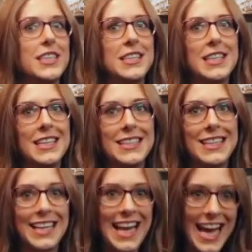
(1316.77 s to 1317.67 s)
and
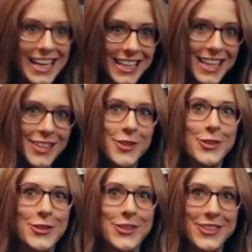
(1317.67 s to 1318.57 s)
that
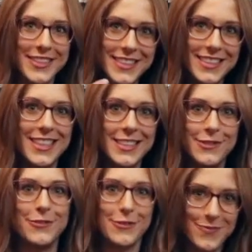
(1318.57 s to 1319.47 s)
analytical kind of,